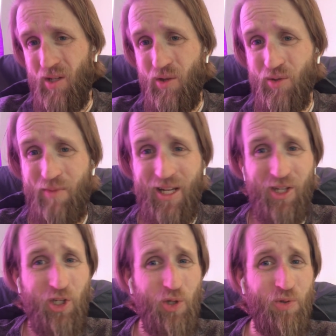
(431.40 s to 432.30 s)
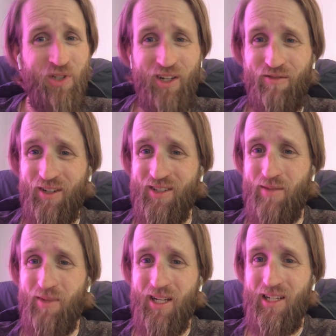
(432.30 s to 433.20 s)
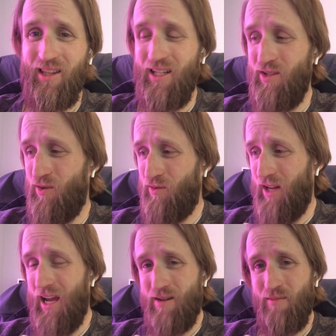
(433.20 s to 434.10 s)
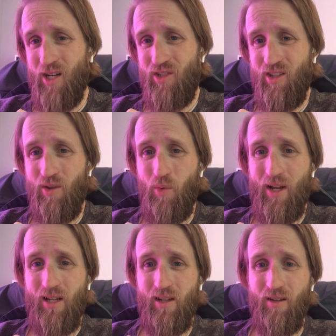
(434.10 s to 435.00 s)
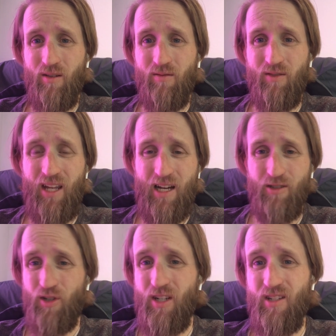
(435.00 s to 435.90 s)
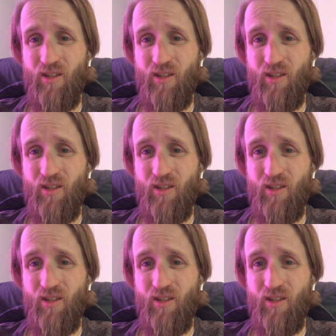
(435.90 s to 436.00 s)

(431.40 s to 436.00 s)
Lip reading: Those make a huge difference to me. They don't add much in the way of calories.